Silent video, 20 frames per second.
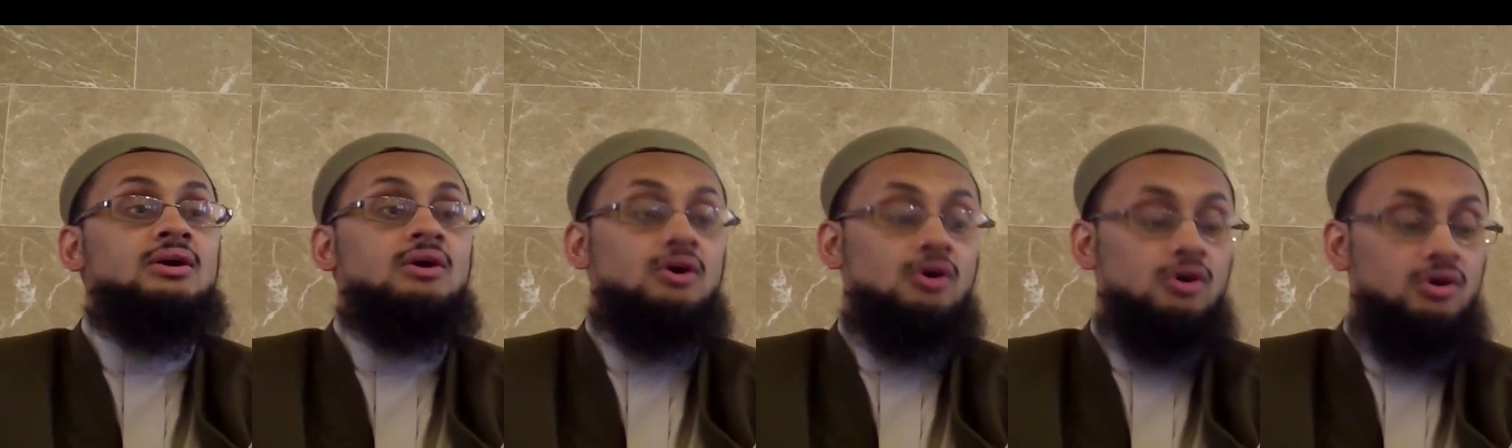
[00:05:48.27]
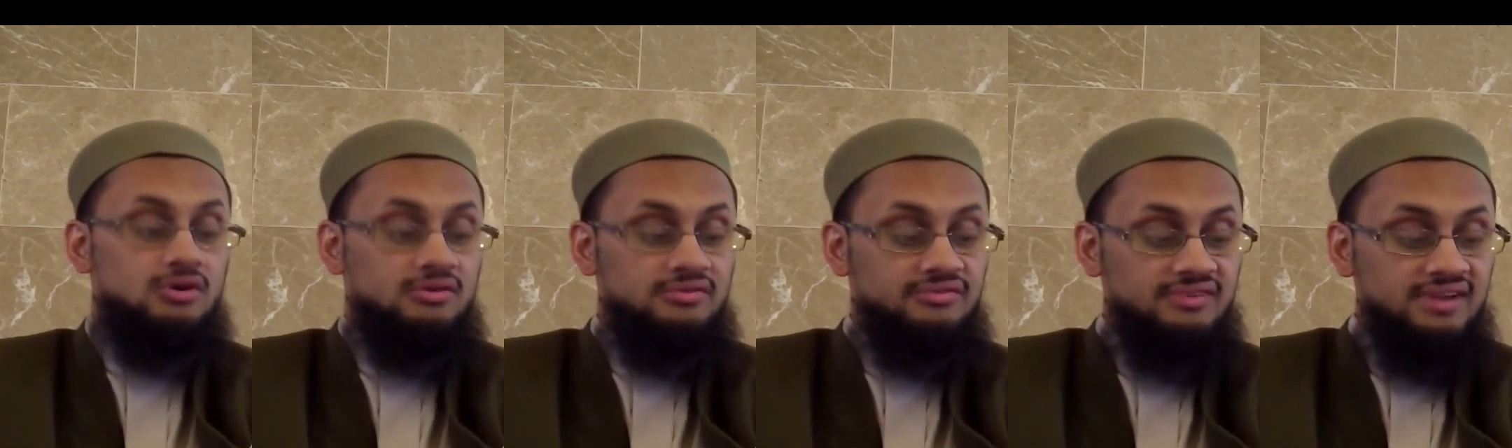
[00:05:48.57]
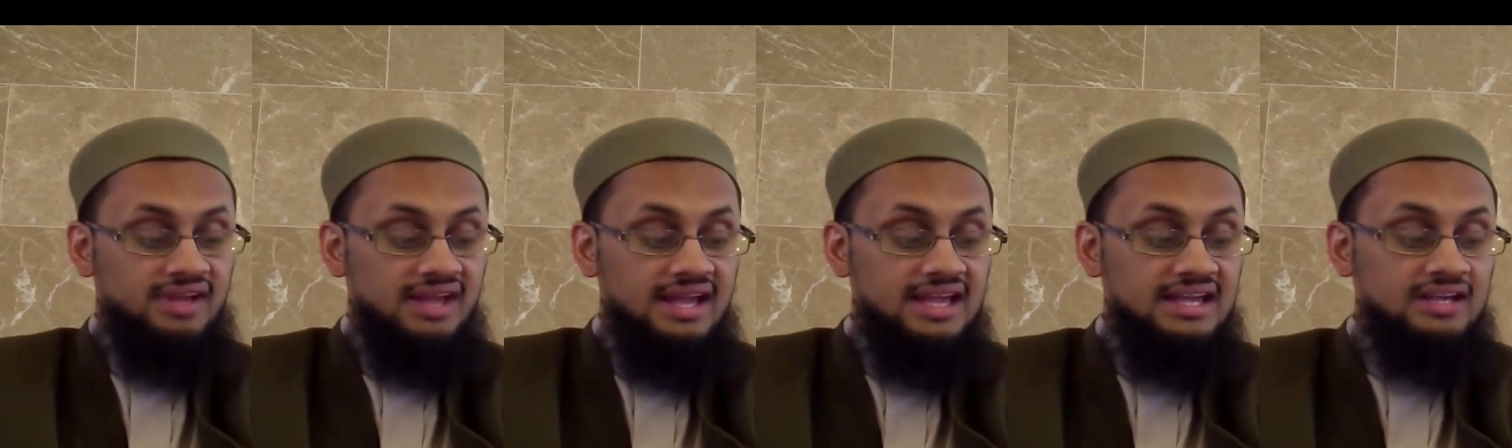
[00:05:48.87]
of
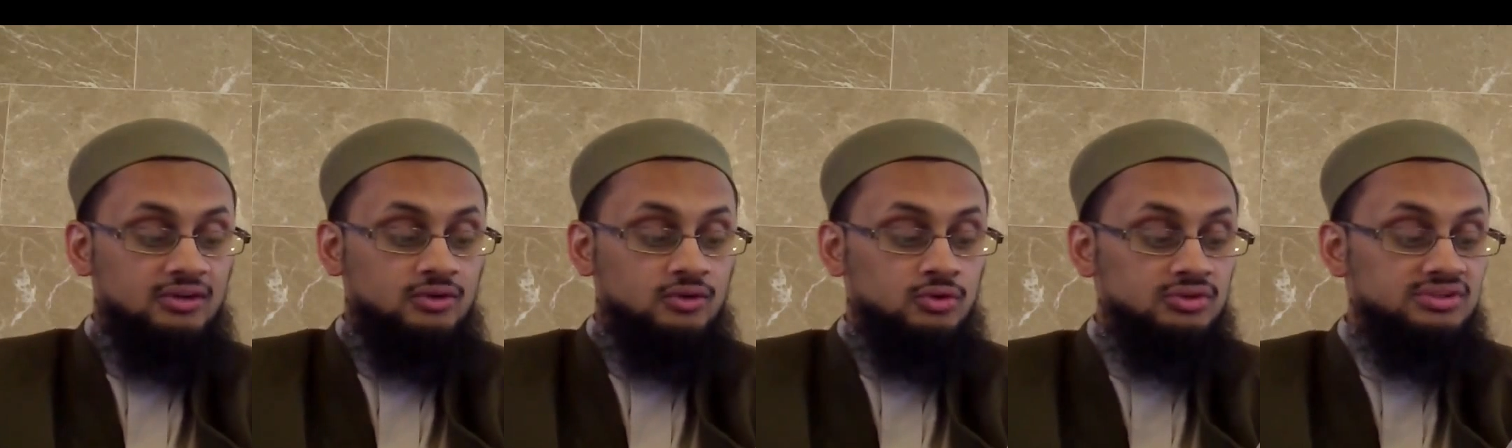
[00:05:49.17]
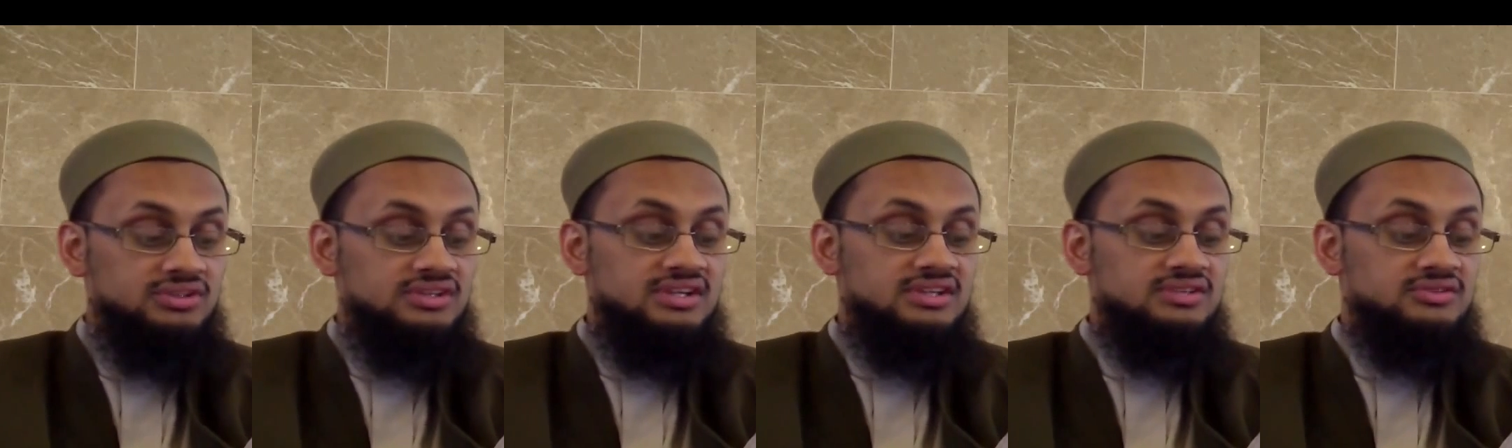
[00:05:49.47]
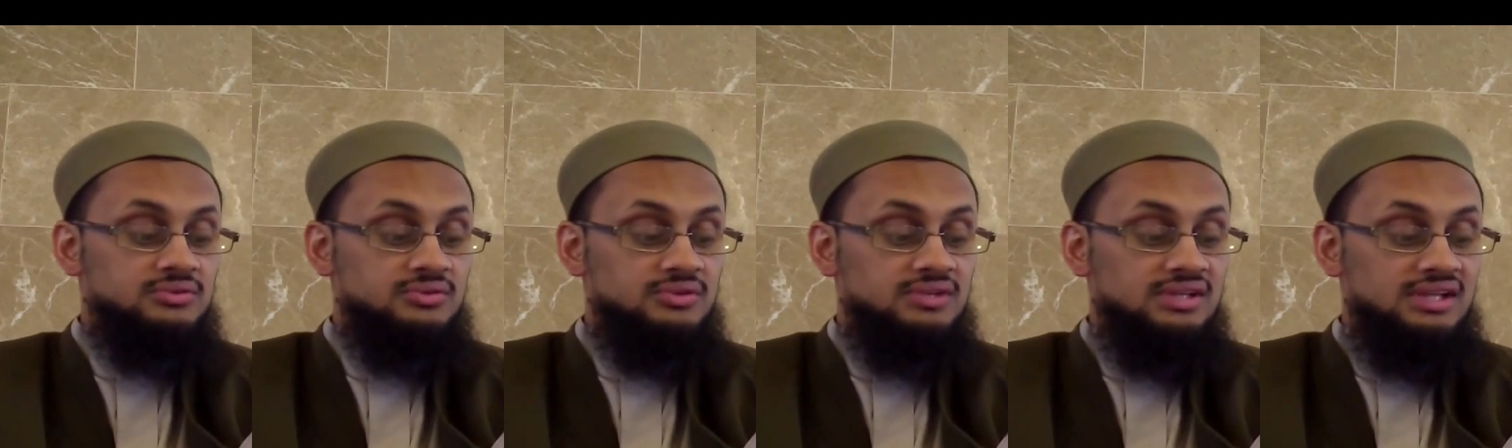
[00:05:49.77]
a
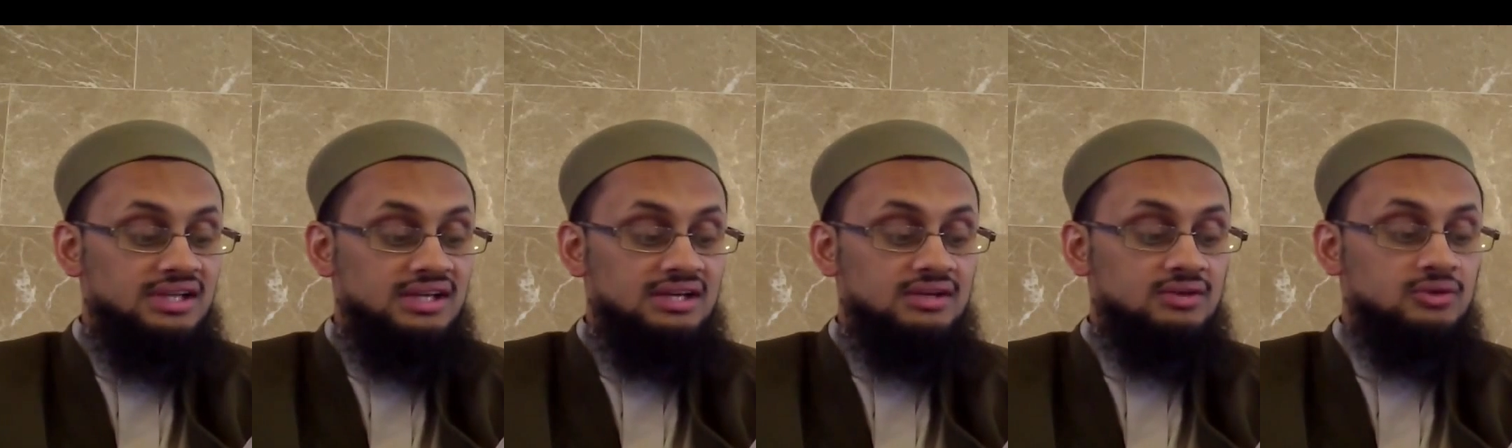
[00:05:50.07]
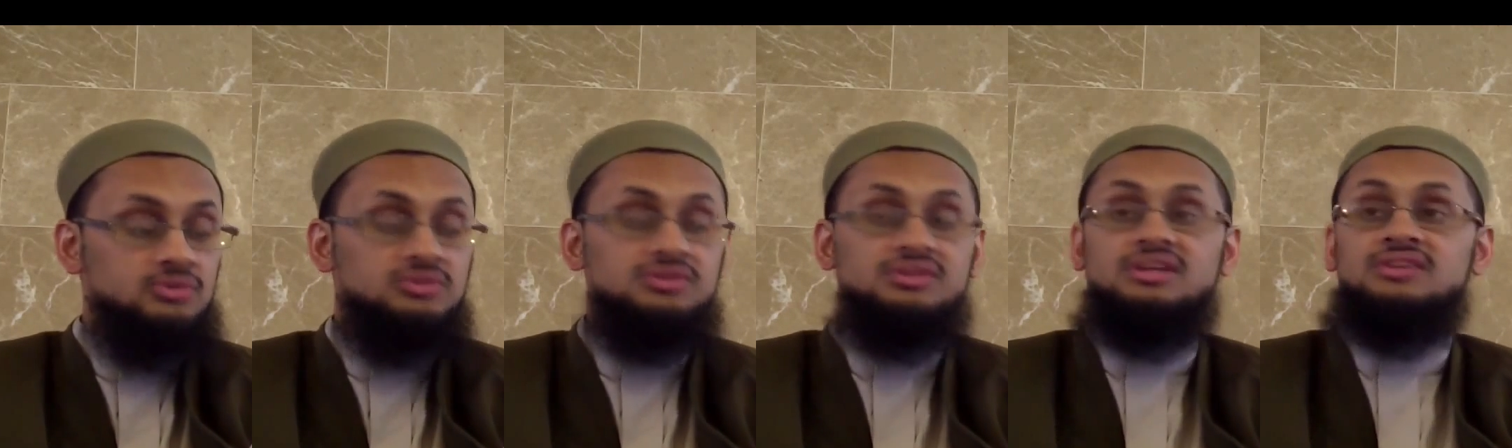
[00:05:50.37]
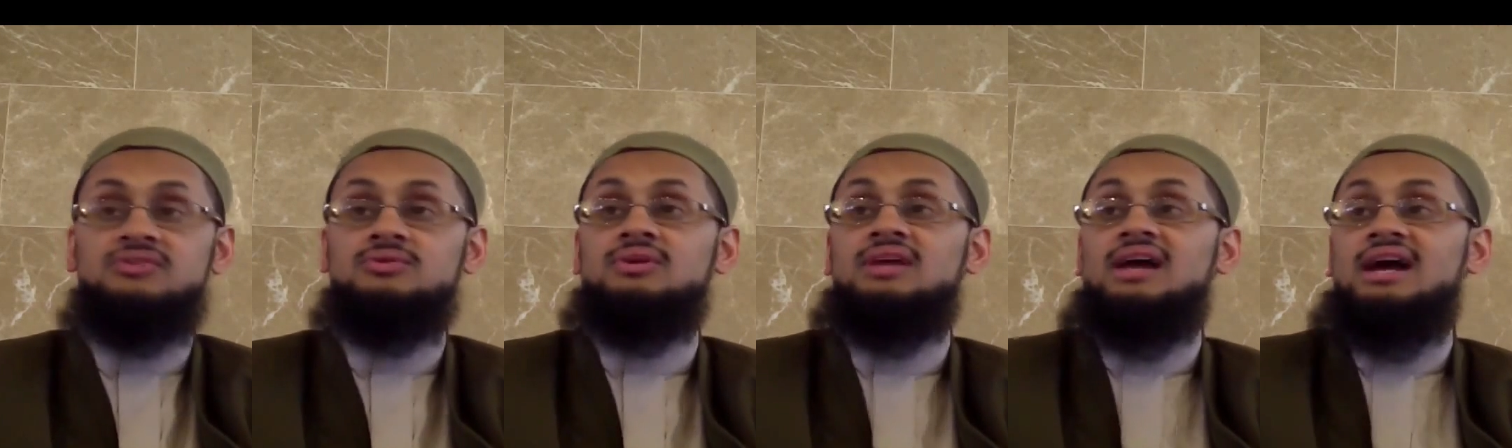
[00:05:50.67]
qudratul
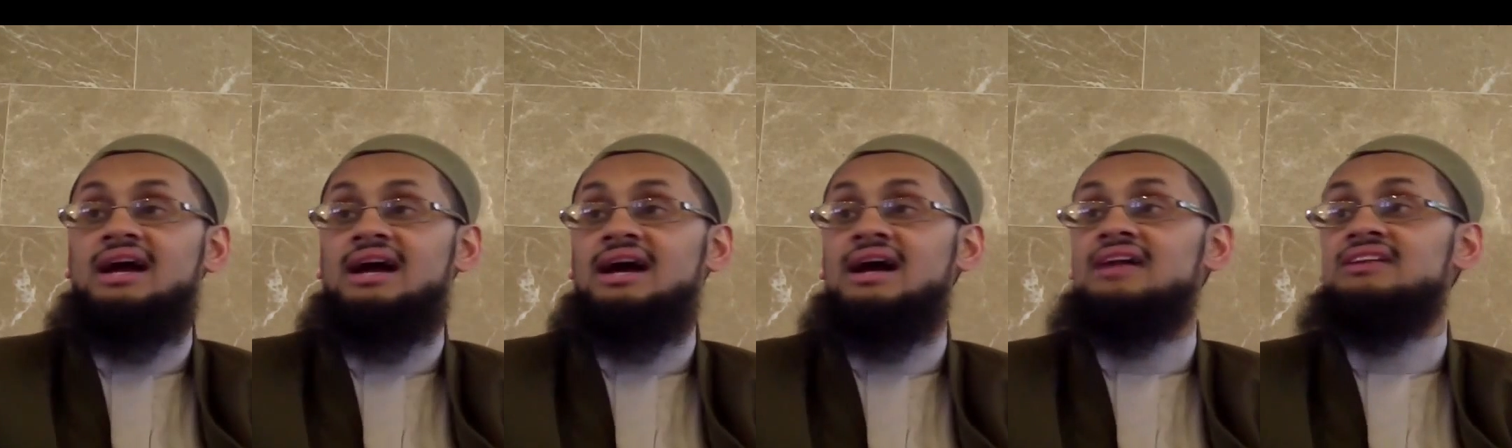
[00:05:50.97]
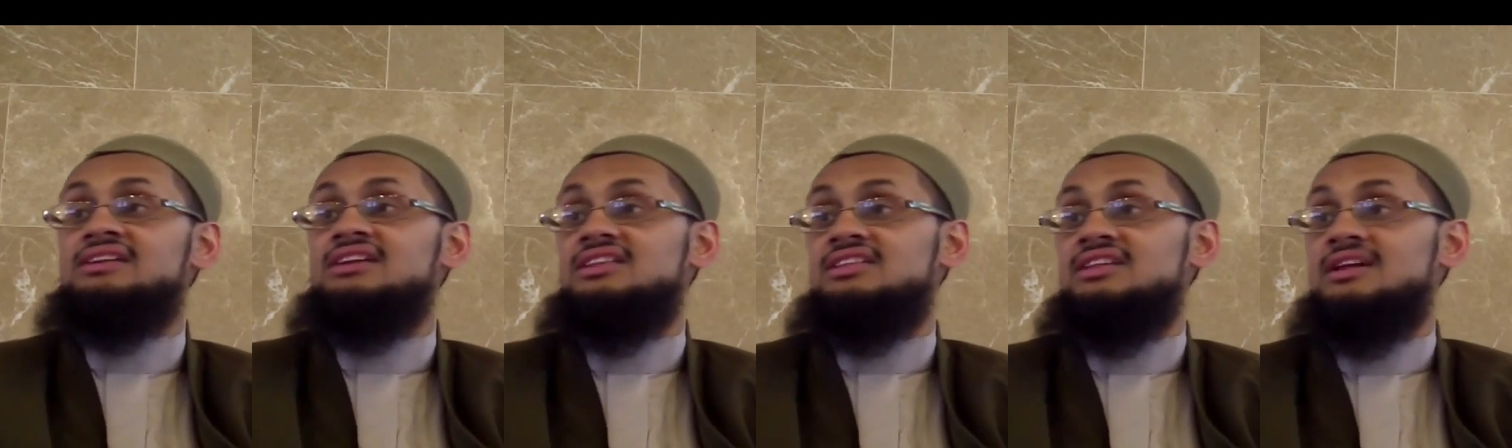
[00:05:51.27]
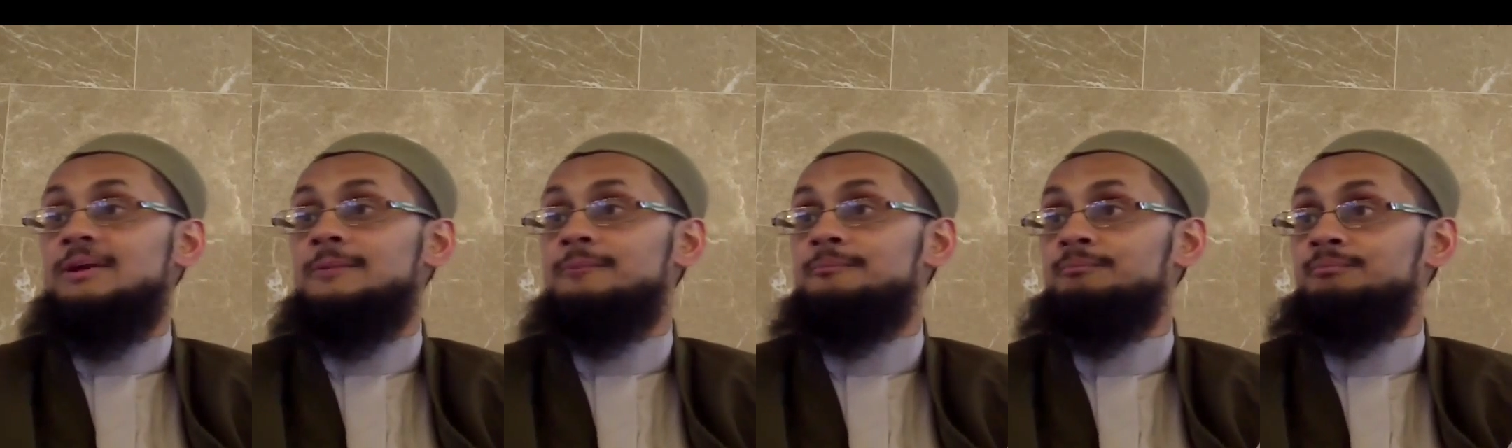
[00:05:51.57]

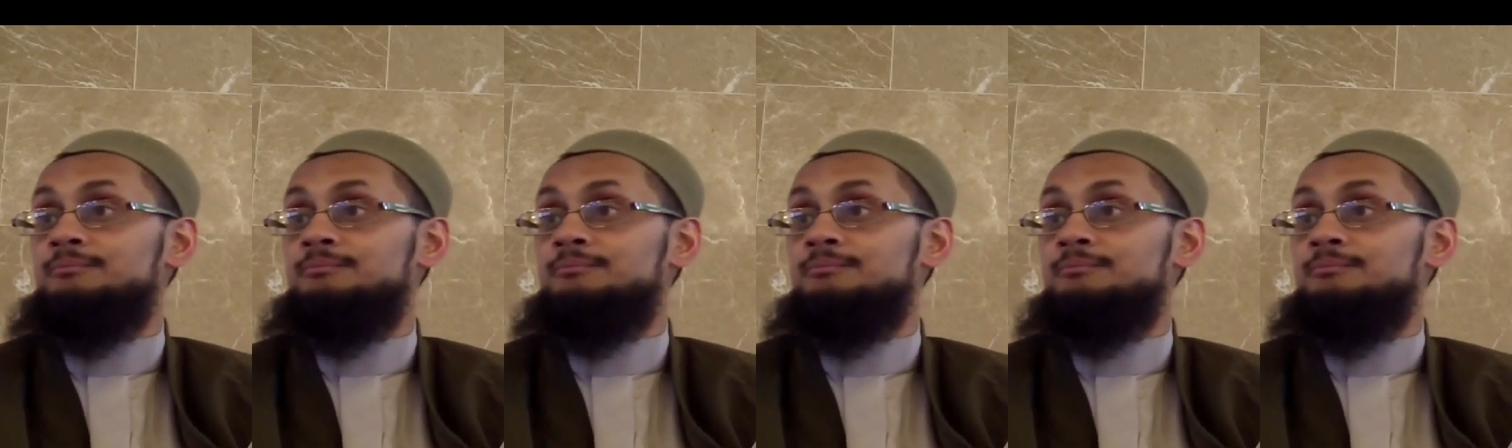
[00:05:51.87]
haditha,